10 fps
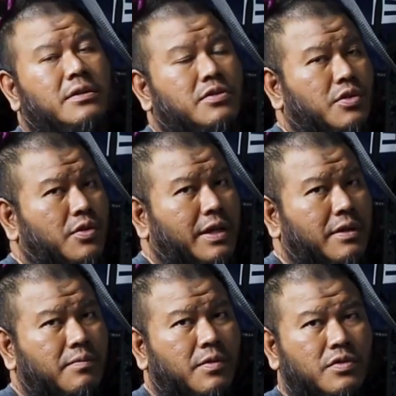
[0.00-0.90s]
So you
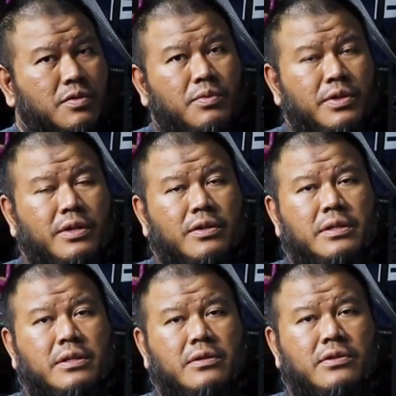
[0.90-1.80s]
can also put it
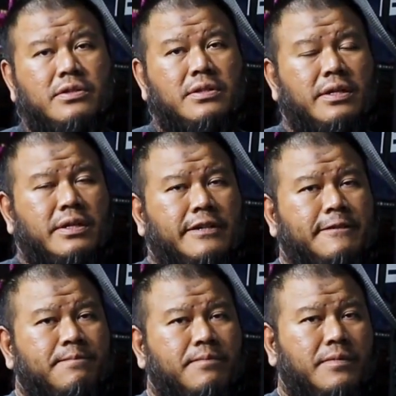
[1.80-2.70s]
on
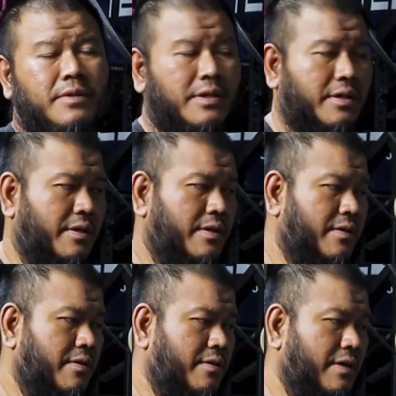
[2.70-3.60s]

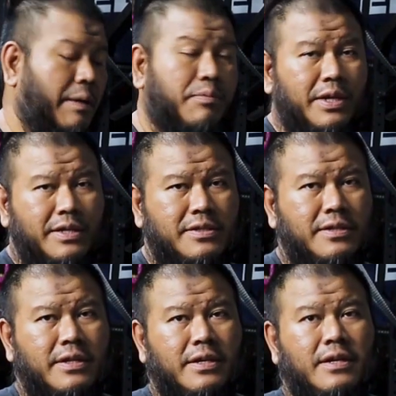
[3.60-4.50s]
the uprights.
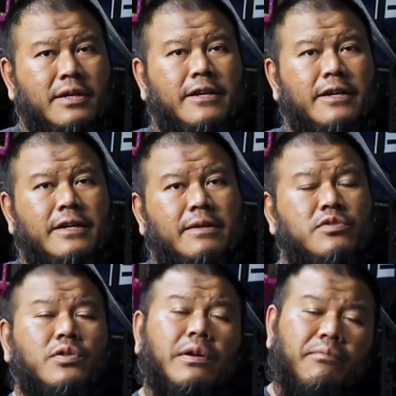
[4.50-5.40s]

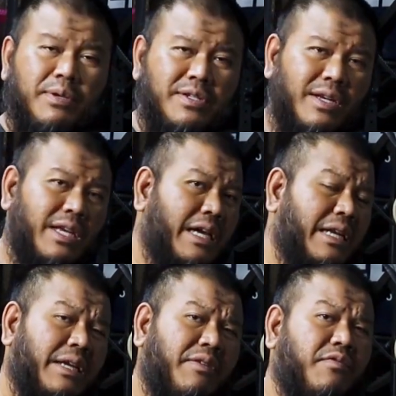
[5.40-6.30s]
So basically,
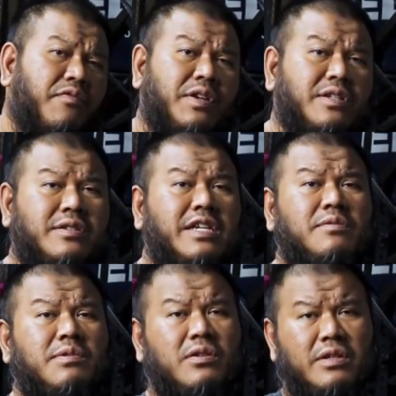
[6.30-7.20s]
any fitness
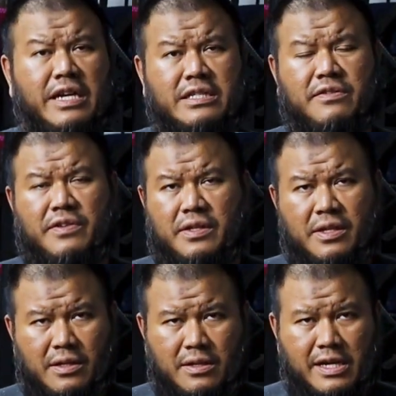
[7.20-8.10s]
attachment on the
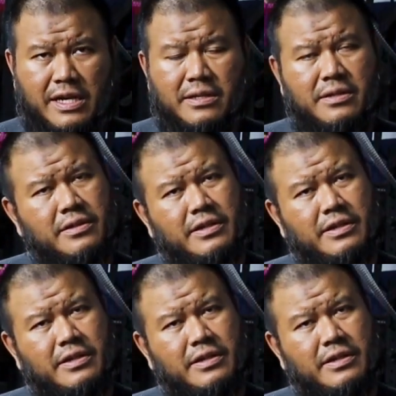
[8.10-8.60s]
XF80 line